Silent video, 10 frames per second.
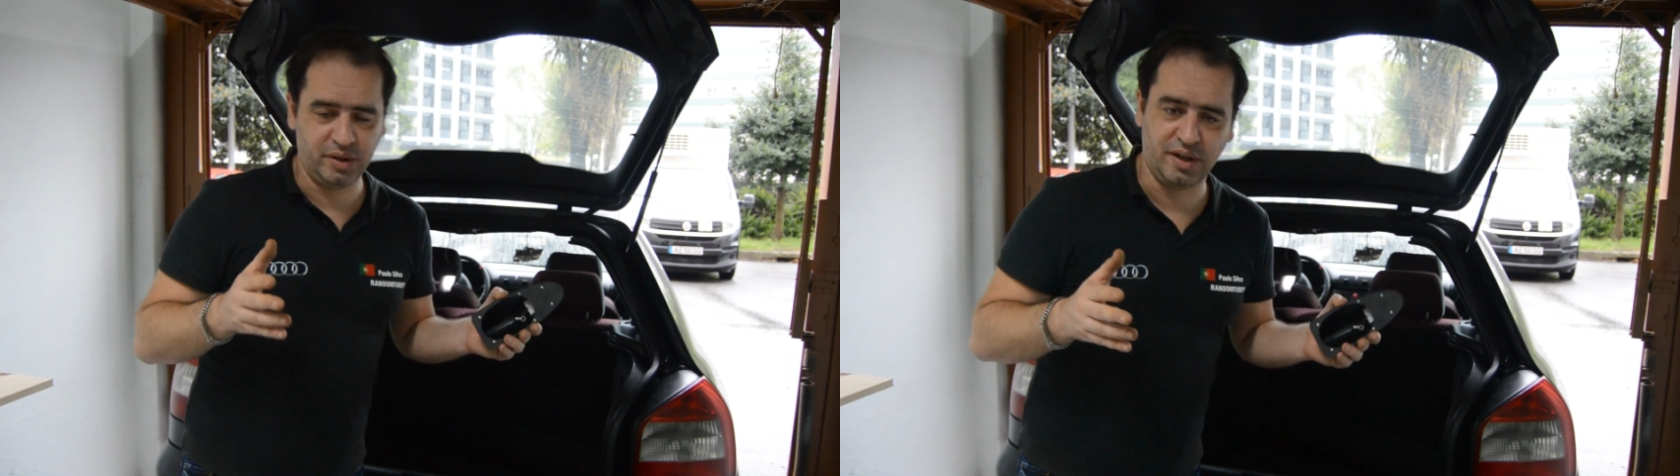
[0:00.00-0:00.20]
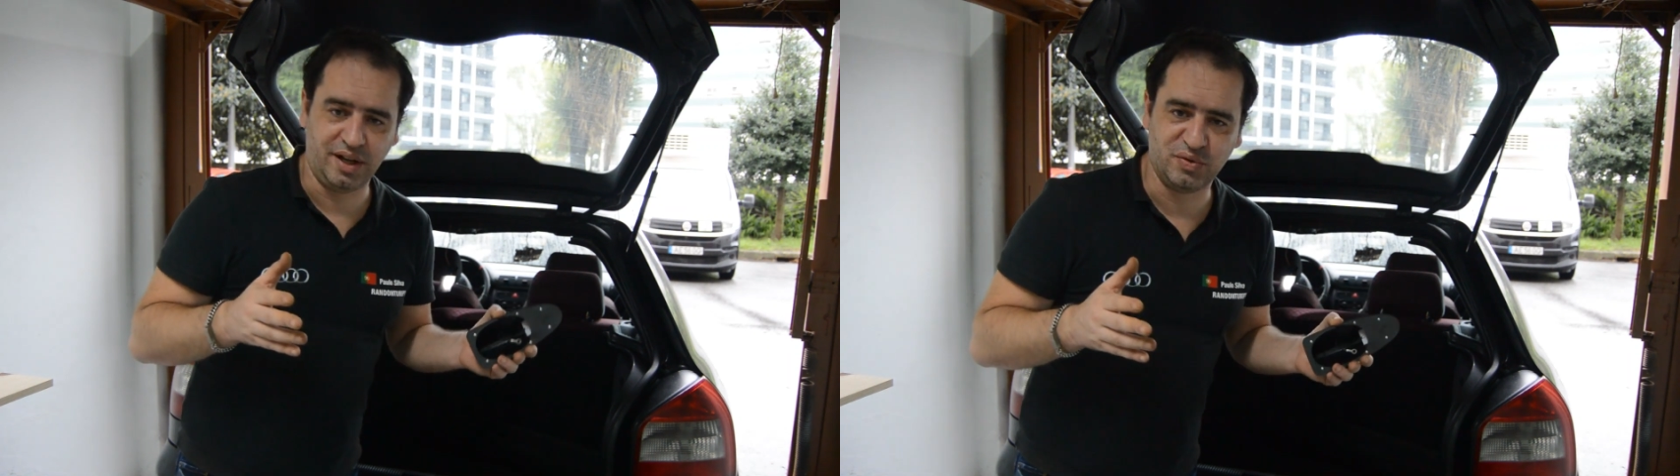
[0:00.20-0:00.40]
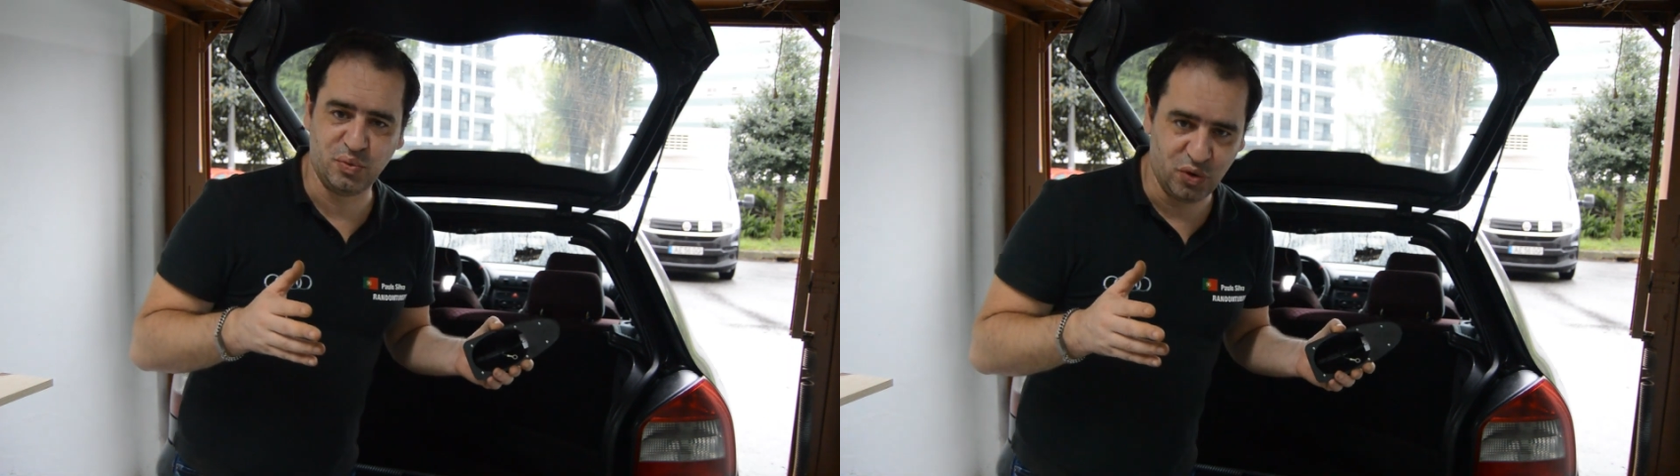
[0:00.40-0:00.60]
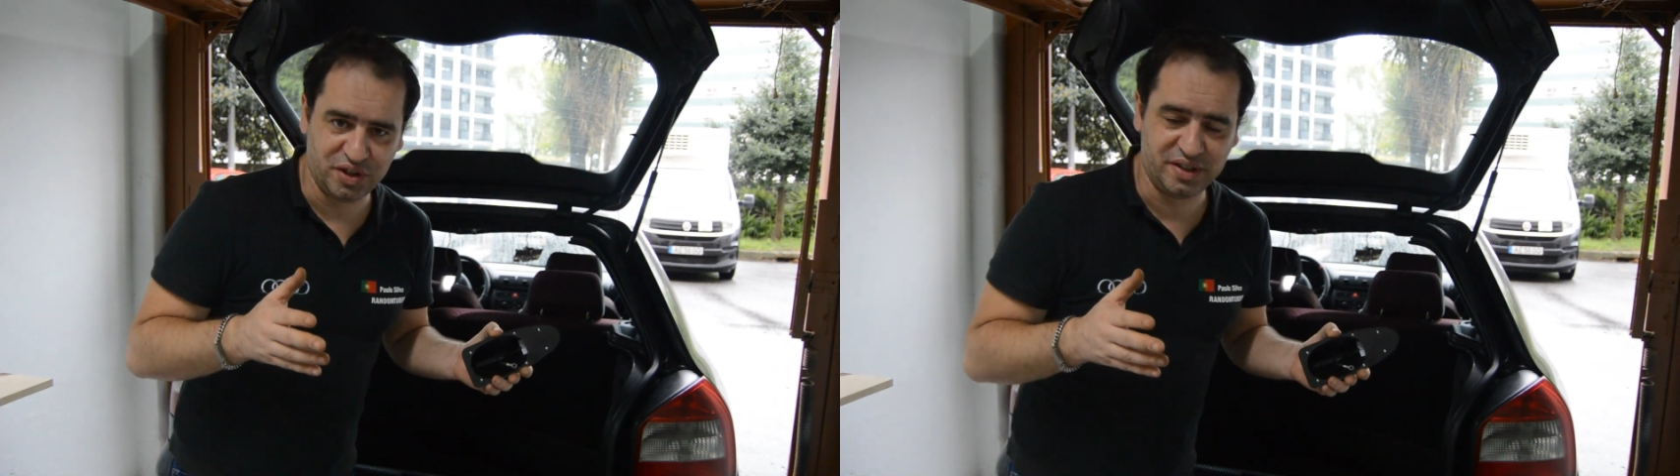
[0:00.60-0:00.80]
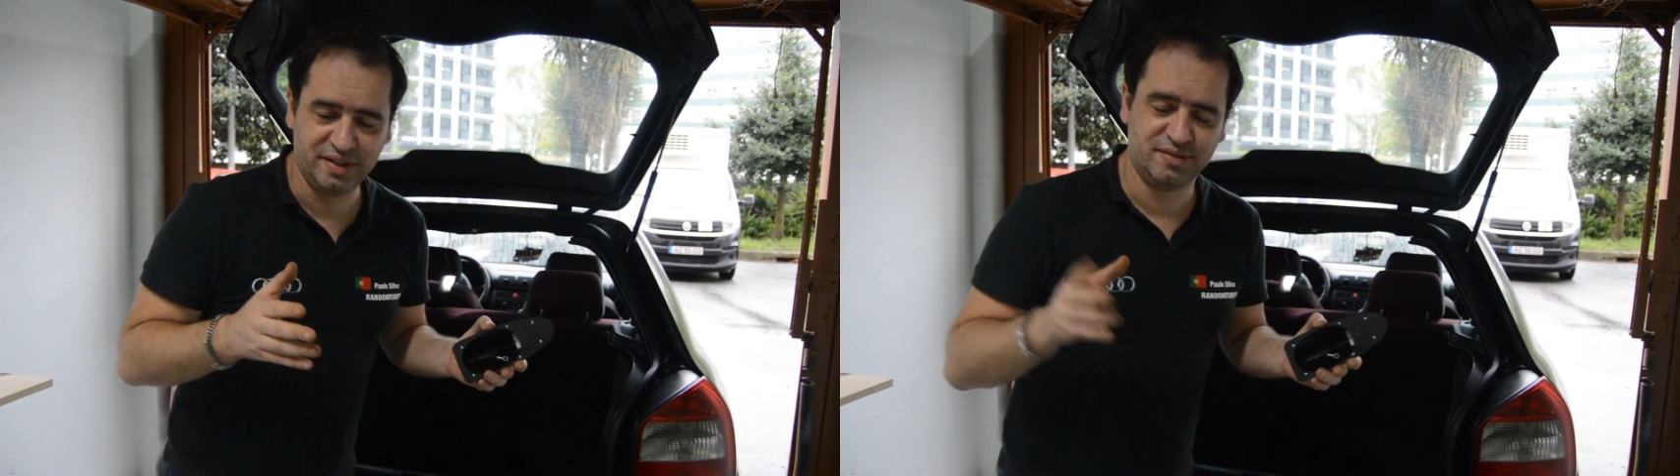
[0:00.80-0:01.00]
will not
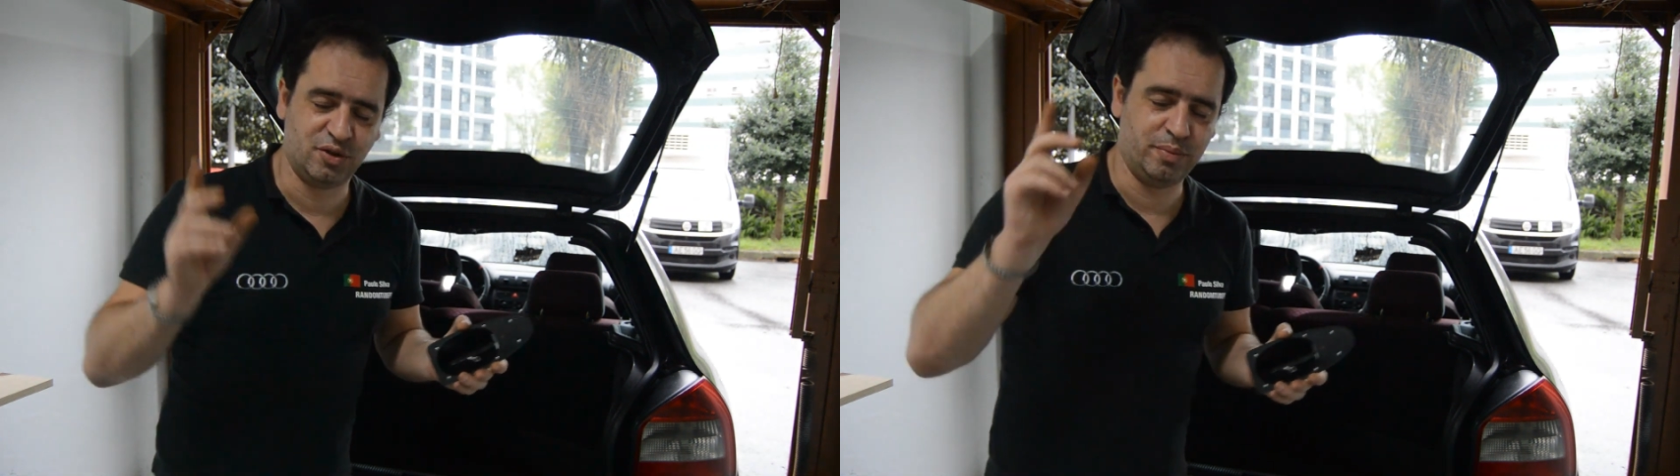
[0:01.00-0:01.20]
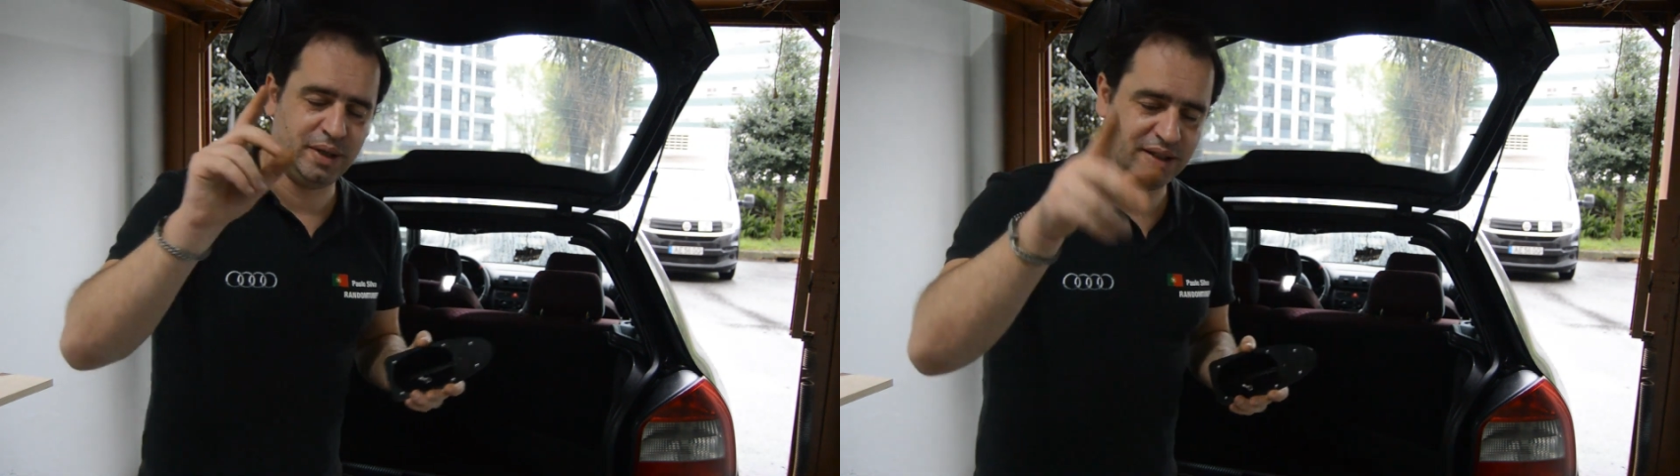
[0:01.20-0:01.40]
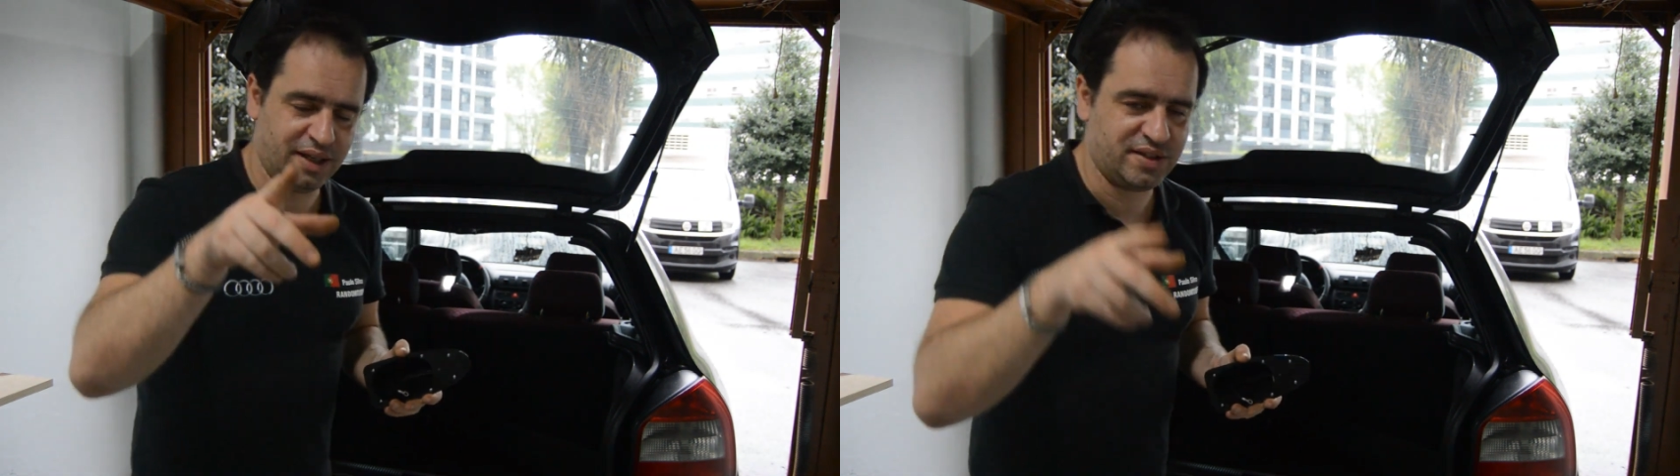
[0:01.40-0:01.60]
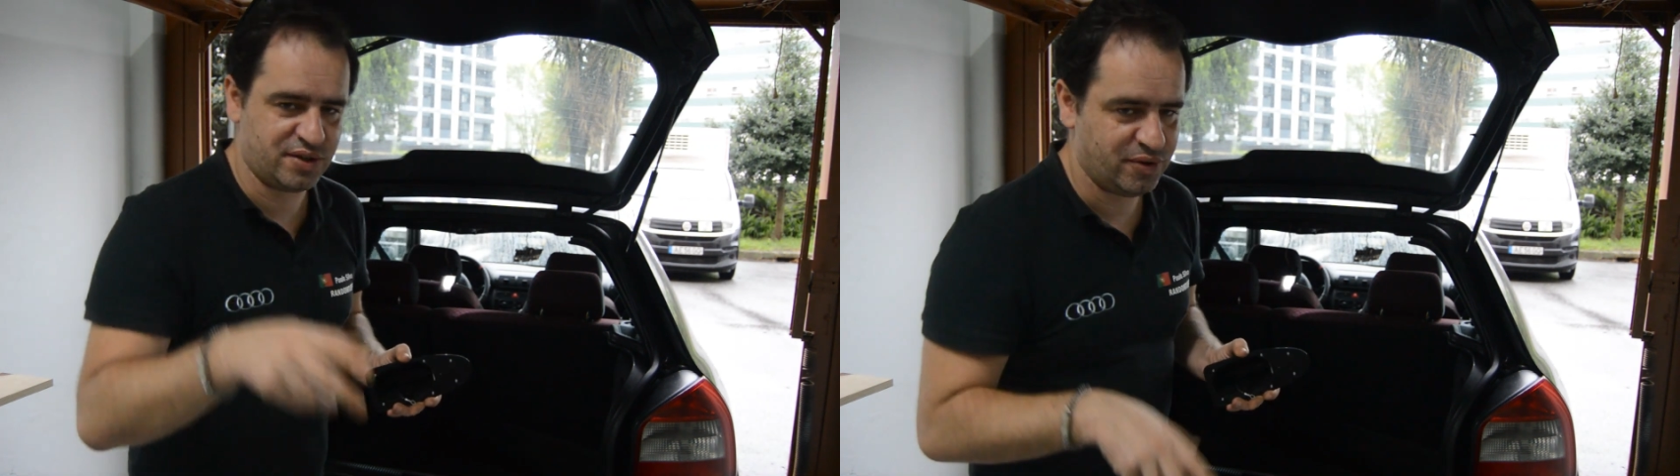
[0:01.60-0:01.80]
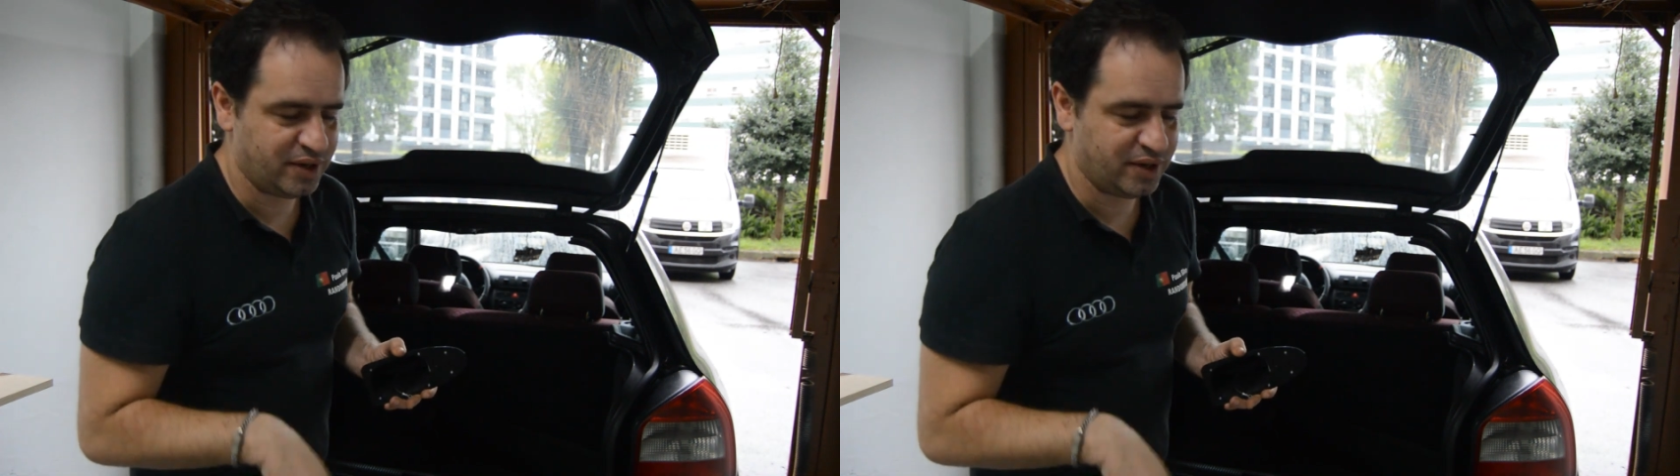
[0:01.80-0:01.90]
work. So, but let's go,